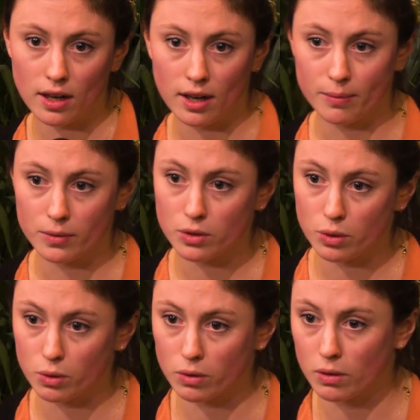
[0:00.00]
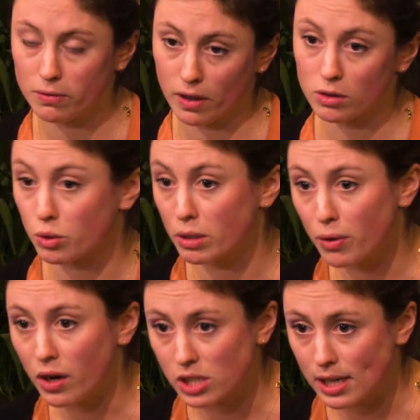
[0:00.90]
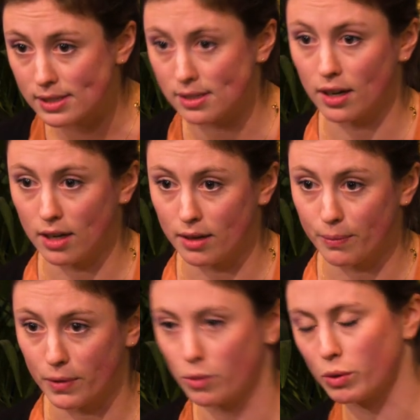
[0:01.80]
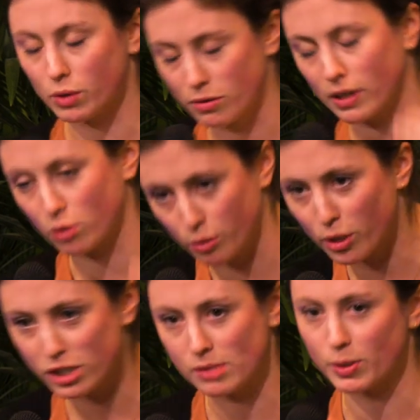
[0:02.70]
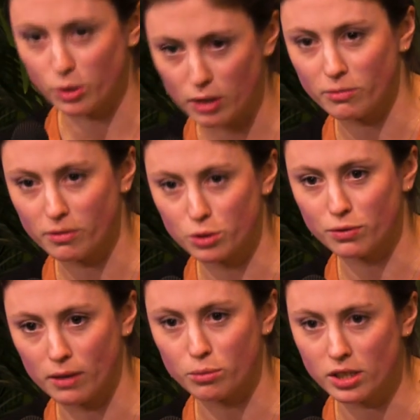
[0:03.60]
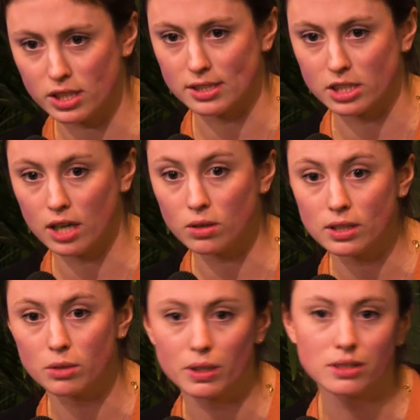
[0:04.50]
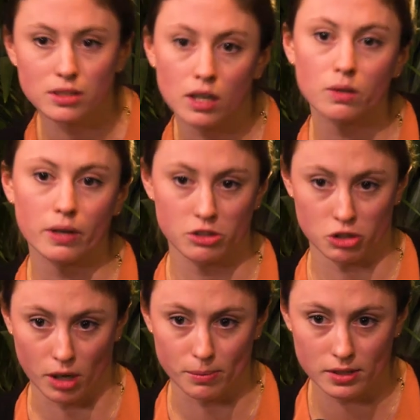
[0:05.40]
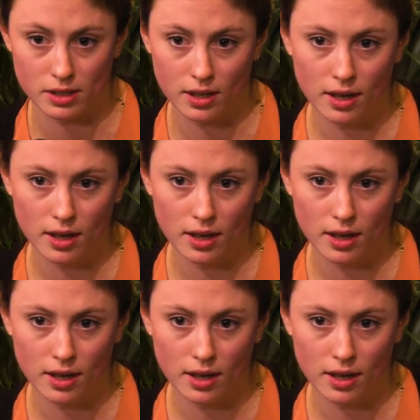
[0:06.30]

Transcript: um, to fund green projects. Um, we want to fund green projects, but to, to, fund projects in general that will in turn create jobs.